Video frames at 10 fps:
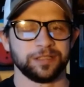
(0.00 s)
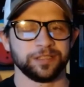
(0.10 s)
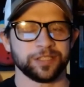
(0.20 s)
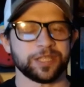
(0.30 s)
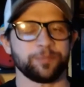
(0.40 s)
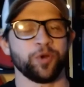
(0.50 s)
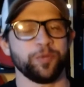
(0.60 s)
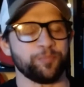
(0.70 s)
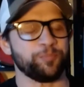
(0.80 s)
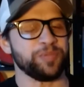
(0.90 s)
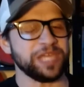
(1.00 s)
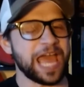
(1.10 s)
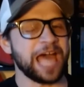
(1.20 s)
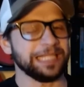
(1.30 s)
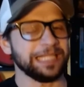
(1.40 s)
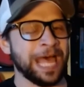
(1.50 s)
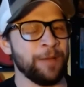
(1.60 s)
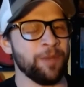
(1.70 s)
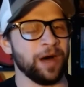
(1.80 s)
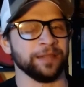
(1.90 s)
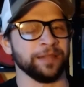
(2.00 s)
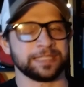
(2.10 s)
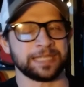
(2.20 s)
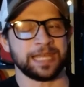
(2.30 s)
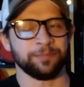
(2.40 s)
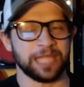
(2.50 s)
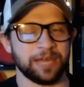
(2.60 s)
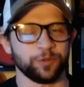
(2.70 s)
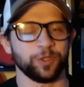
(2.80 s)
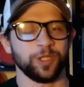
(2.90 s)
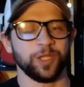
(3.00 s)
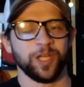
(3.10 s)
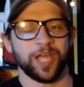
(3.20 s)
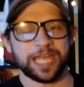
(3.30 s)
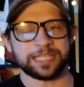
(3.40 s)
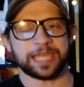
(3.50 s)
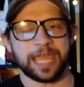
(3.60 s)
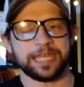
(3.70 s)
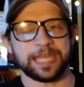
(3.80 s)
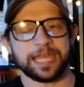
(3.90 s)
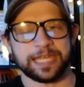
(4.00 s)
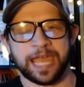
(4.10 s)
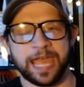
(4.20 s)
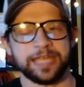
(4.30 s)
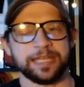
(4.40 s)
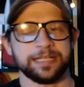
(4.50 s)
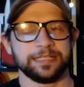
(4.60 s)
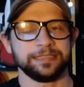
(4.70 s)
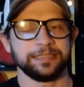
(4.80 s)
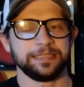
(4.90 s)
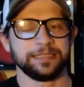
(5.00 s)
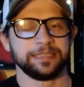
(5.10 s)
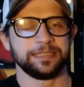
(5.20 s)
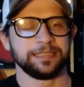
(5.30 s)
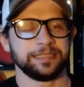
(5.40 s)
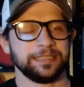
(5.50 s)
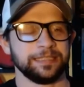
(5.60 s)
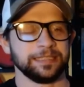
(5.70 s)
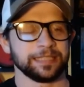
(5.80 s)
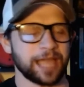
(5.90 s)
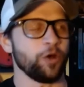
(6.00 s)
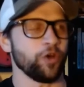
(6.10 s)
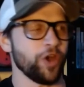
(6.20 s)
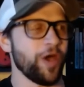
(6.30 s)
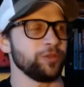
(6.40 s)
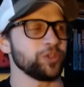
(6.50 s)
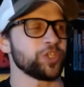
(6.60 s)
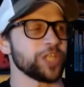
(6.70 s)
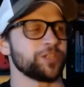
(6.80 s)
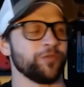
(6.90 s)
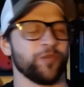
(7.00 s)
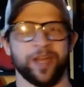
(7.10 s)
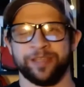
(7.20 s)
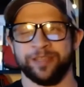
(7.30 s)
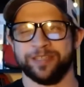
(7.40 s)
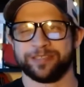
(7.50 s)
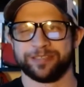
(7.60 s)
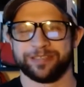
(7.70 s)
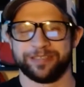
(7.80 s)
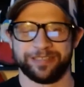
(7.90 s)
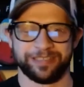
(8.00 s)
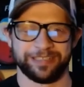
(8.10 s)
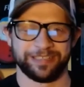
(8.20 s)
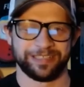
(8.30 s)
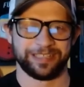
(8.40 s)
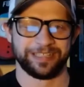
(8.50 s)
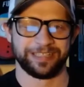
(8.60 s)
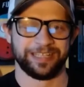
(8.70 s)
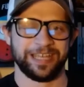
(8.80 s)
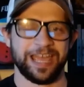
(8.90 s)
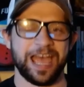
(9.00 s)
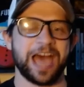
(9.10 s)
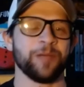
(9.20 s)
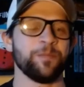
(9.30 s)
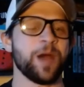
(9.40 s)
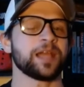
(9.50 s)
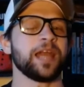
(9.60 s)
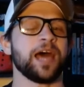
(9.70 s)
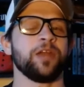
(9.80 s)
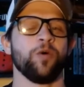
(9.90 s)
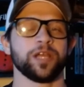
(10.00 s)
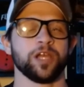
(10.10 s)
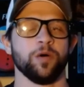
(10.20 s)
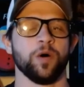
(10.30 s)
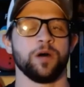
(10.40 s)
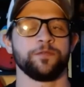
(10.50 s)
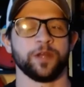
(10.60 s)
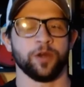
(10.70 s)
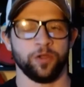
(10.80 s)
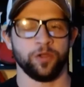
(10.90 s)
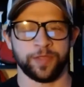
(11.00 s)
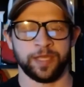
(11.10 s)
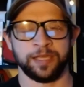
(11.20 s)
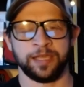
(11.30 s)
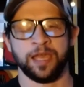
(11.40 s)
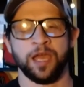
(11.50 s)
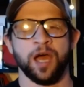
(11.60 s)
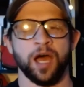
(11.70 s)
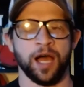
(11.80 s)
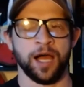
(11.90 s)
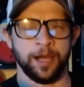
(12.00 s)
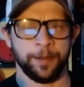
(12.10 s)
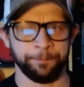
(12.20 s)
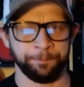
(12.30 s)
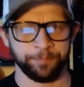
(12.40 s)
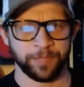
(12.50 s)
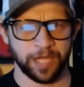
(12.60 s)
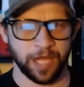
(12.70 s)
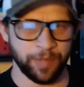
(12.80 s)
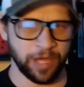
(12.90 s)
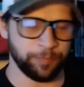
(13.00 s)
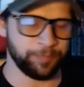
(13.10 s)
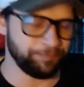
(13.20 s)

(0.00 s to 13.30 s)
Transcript: Does that put BLM on the same level as KKK? Like, I don't know how they're justifying this. And I don't want to go off on a whole thing about,